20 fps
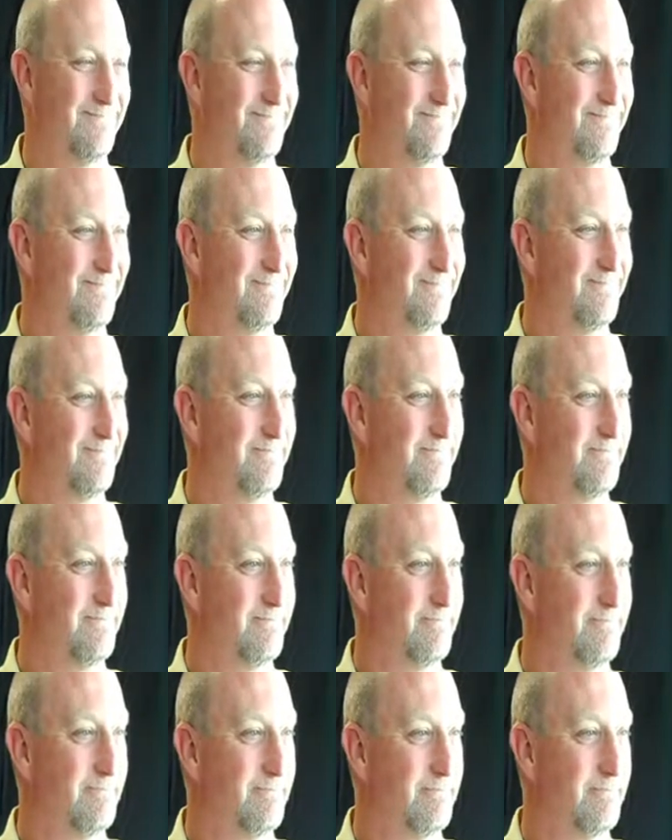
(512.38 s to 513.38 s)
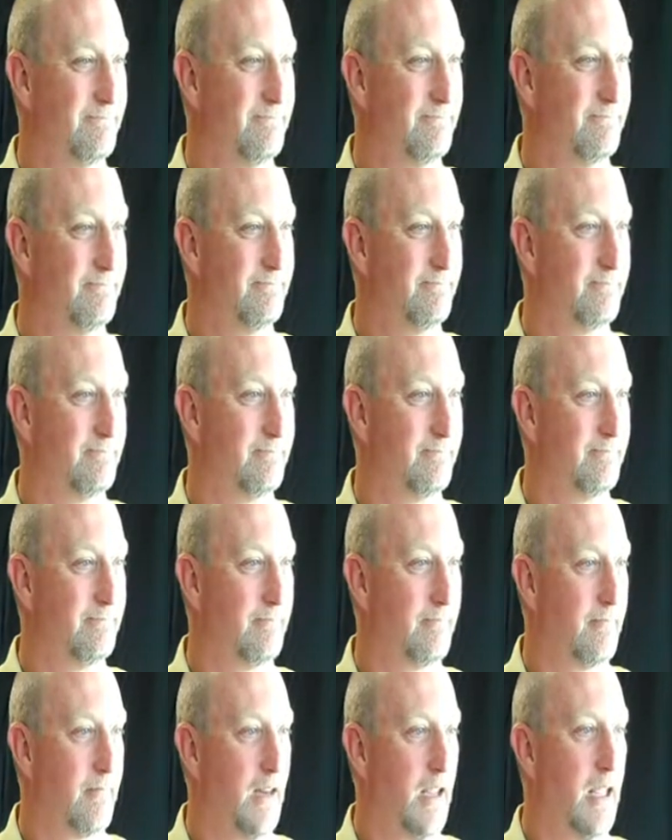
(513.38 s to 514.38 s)
Are you using Karen Jones nickel
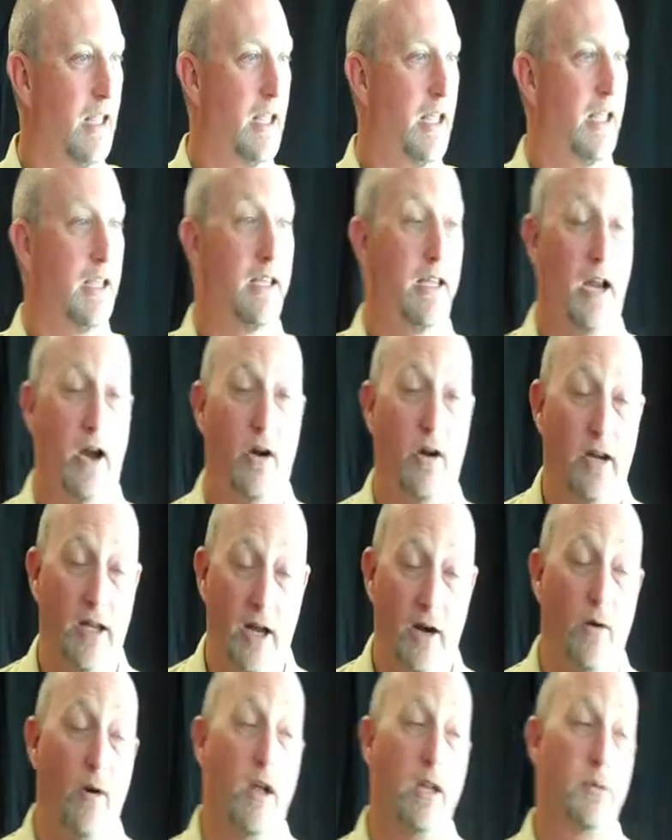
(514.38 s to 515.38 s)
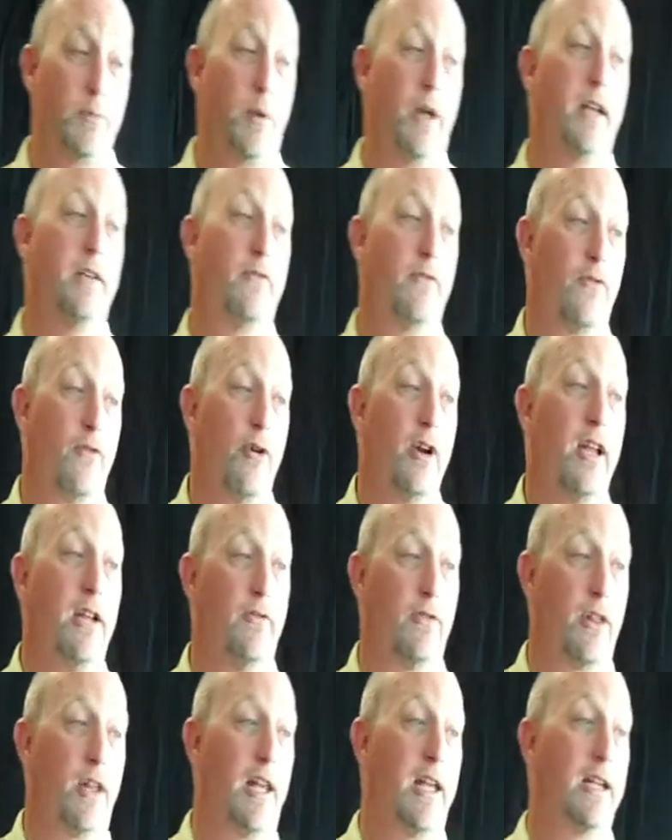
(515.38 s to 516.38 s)
or free? Car- played
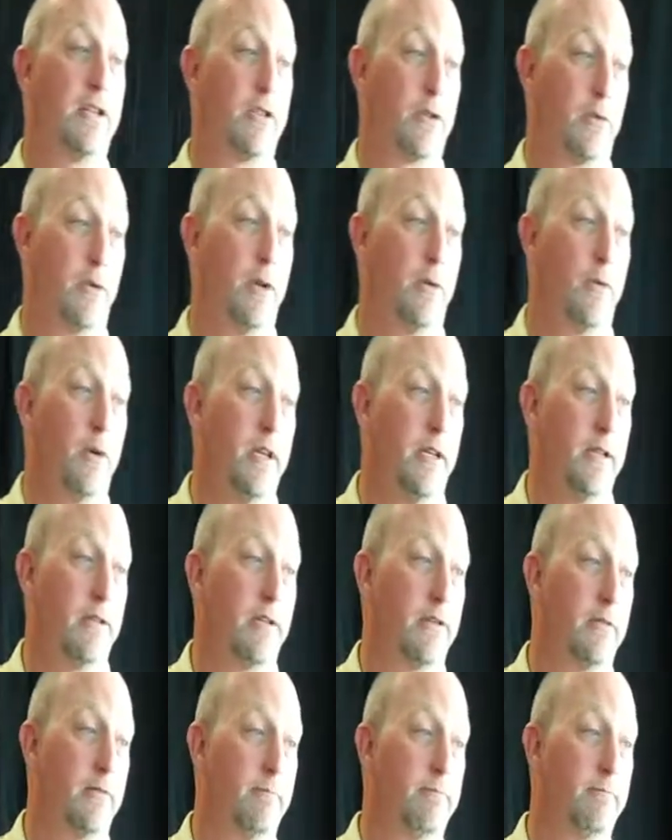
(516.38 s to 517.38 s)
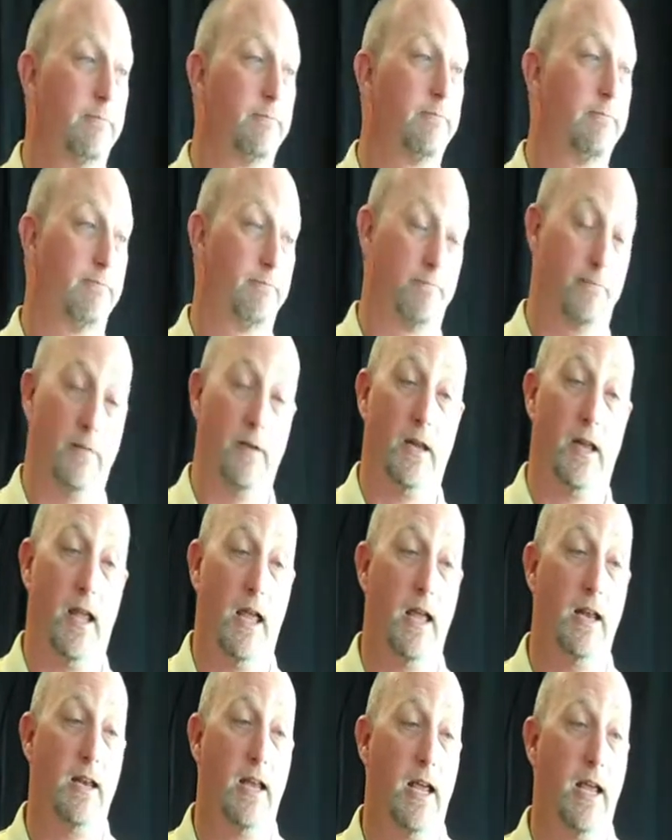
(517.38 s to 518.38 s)
free for the last three weeks, That's what I thought,
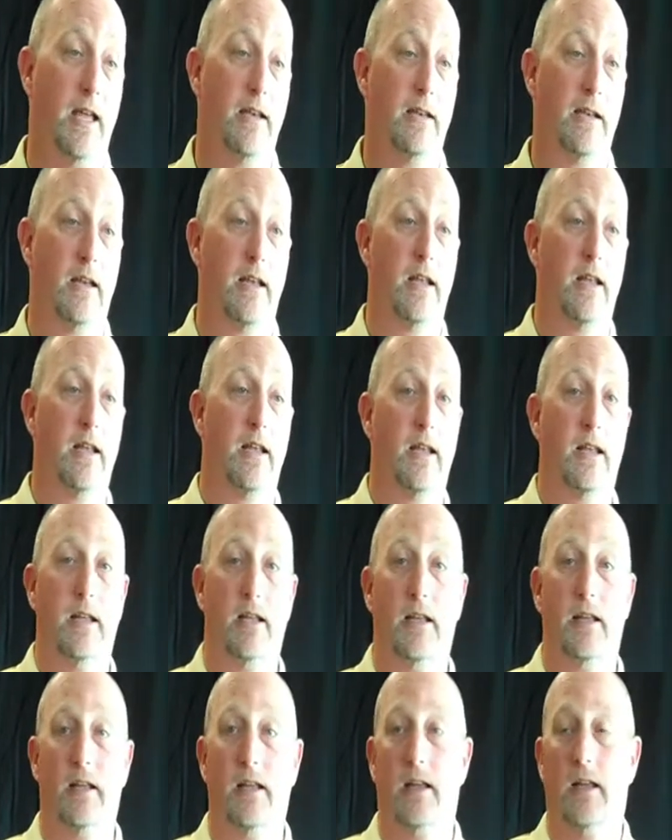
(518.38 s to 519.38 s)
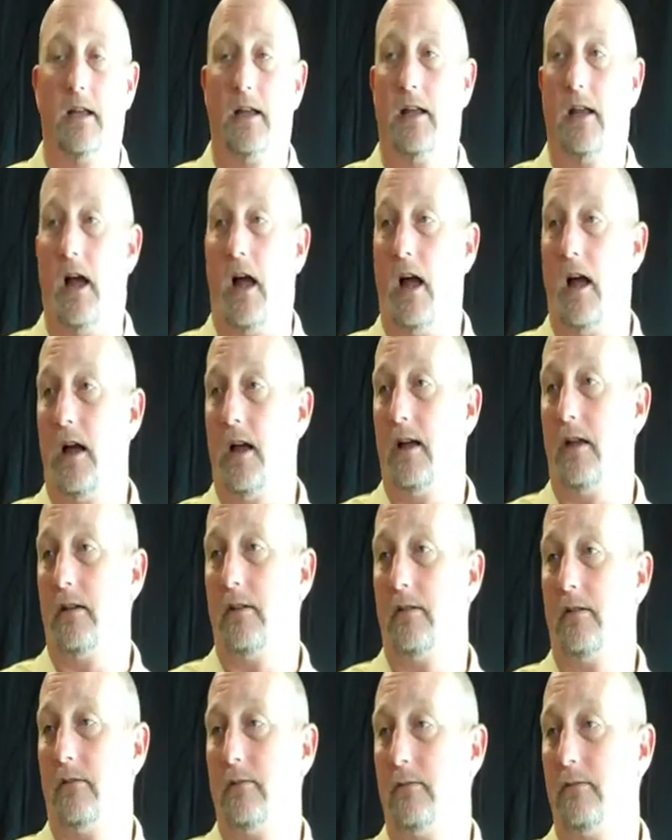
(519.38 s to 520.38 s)
yeah. and and
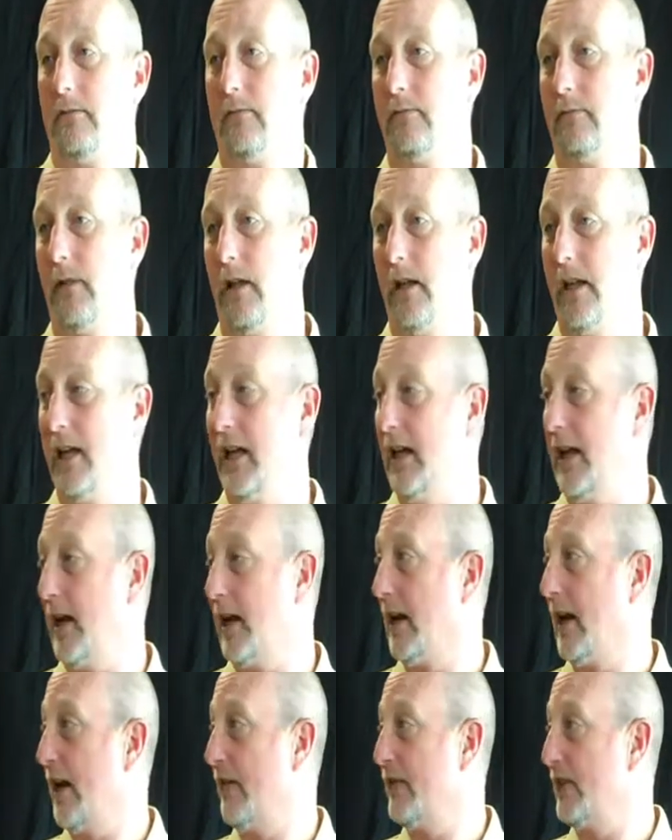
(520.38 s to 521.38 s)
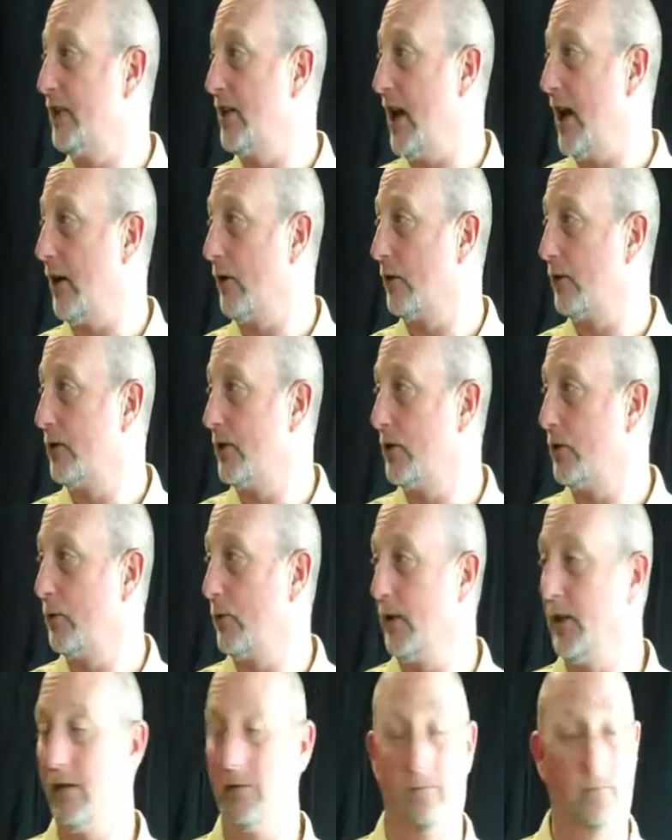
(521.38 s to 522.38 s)
uh, I think he had 11 tackles
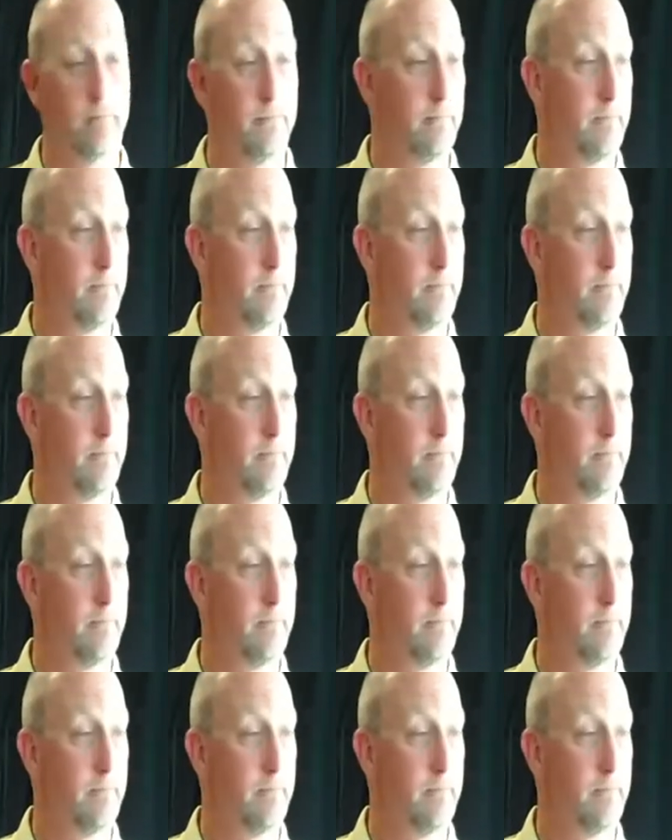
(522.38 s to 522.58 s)
this week.